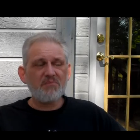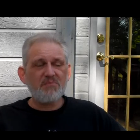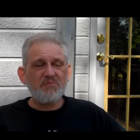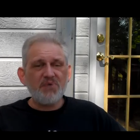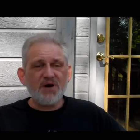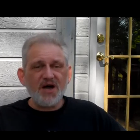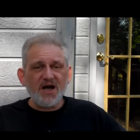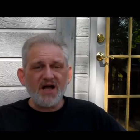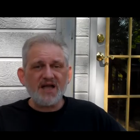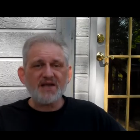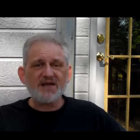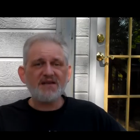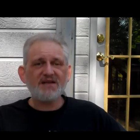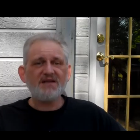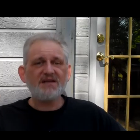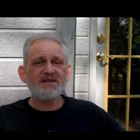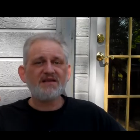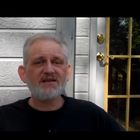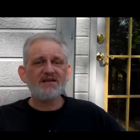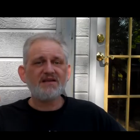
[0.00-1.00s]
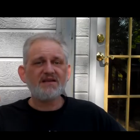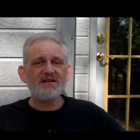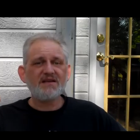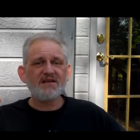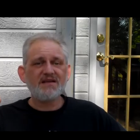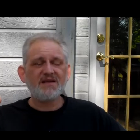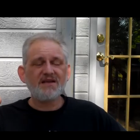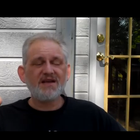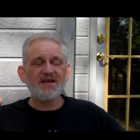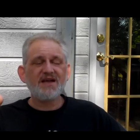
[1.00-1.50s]
But
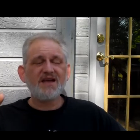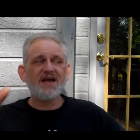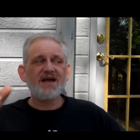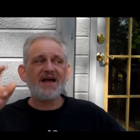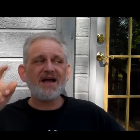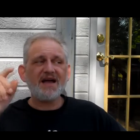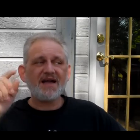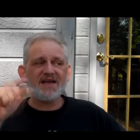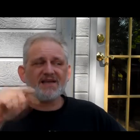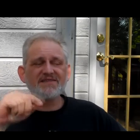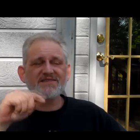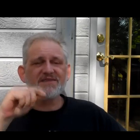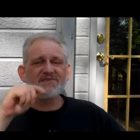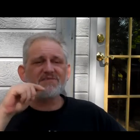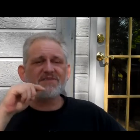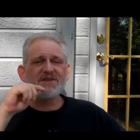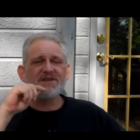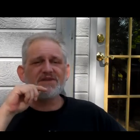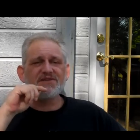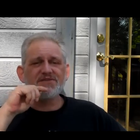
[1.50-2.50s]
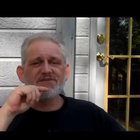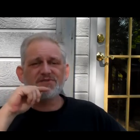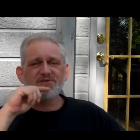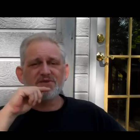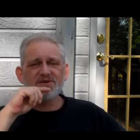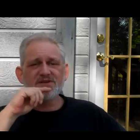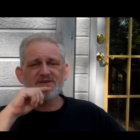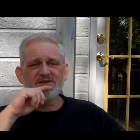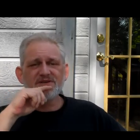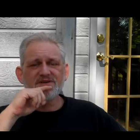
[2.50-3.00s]
I got something else
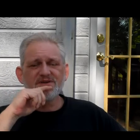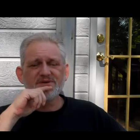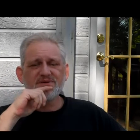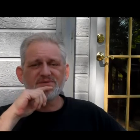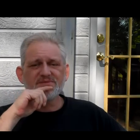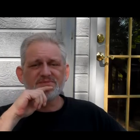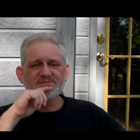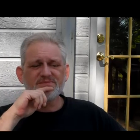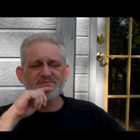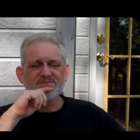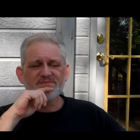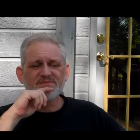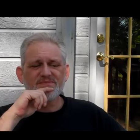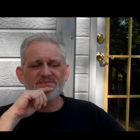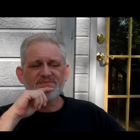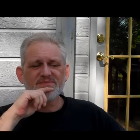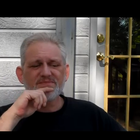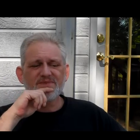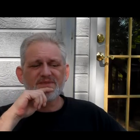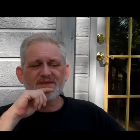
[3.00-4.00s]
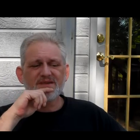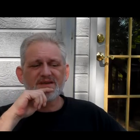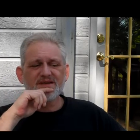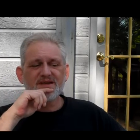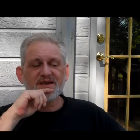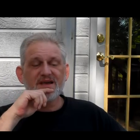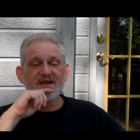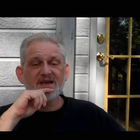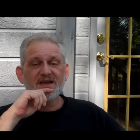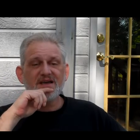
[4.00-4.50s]
for you too.
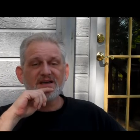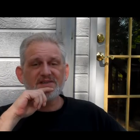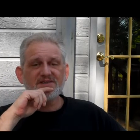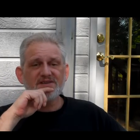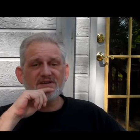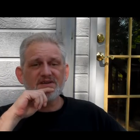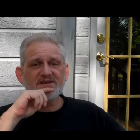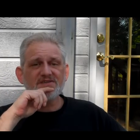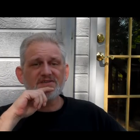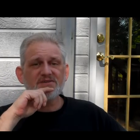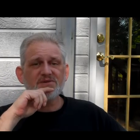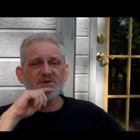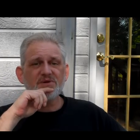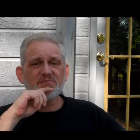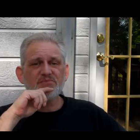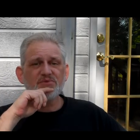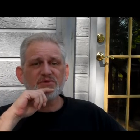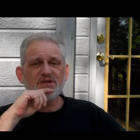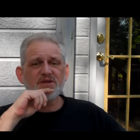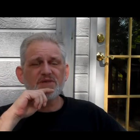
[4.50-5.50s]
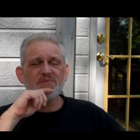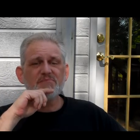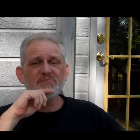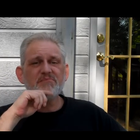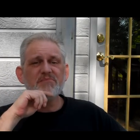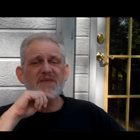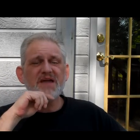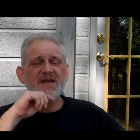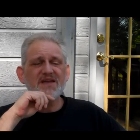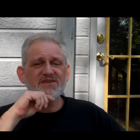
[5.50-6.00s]
It's also a pretty
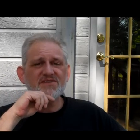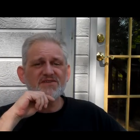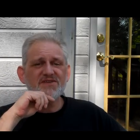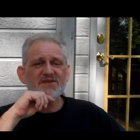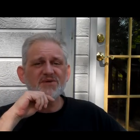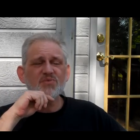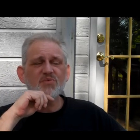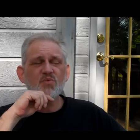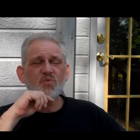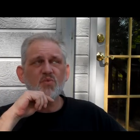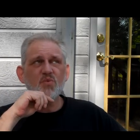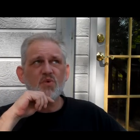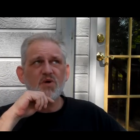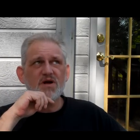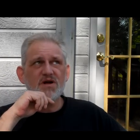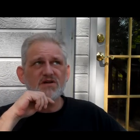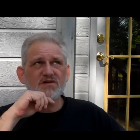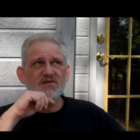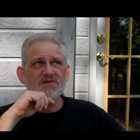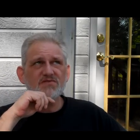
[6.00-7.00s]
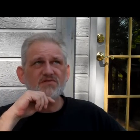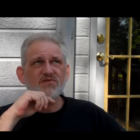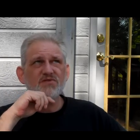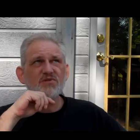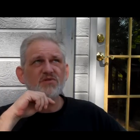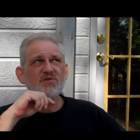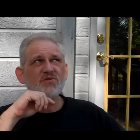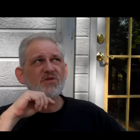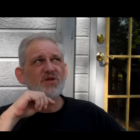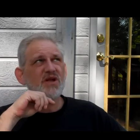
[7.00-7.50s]
amazing,
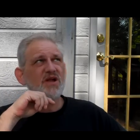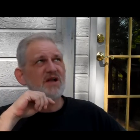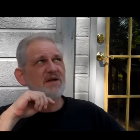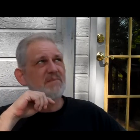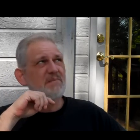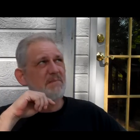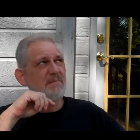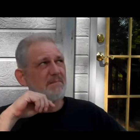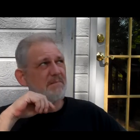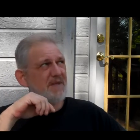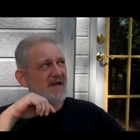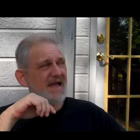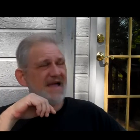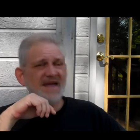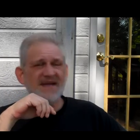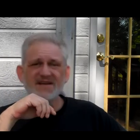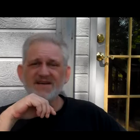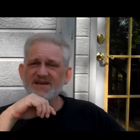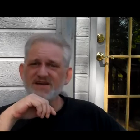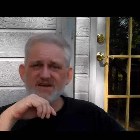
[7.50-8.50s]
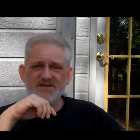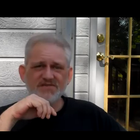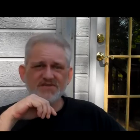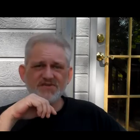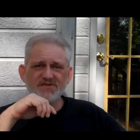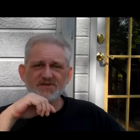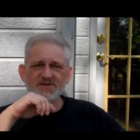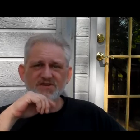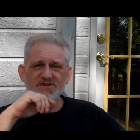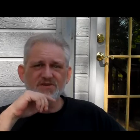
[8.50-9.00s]
wonderful,
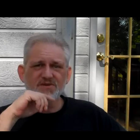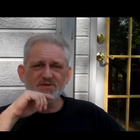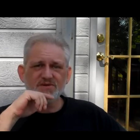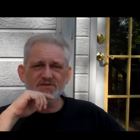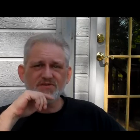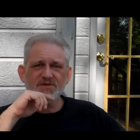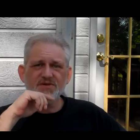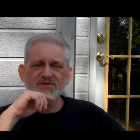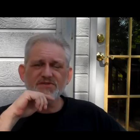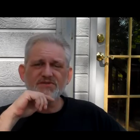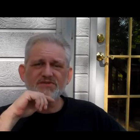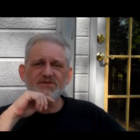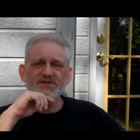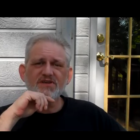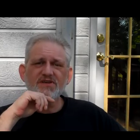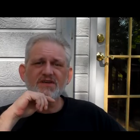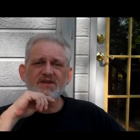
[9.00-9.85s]
magnificent universe.